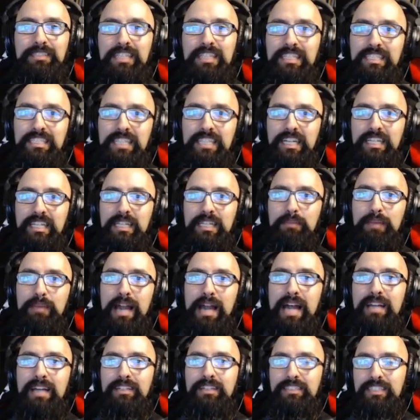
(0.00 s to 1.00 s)
I was like stuck in the
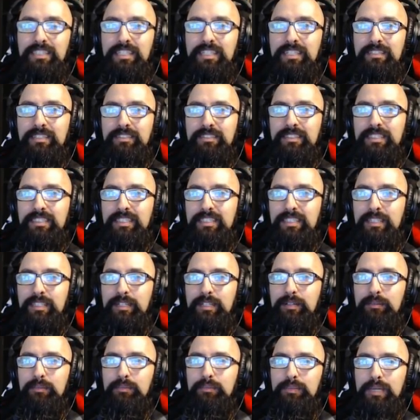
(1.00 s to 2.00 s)
pattern, you know?
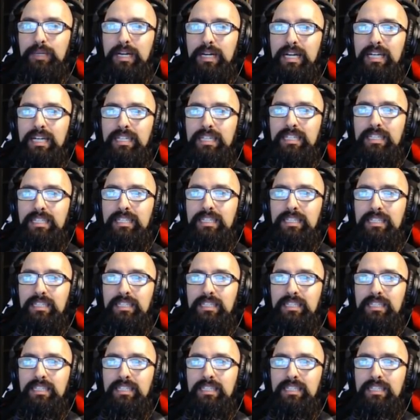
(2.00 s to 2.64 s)
But...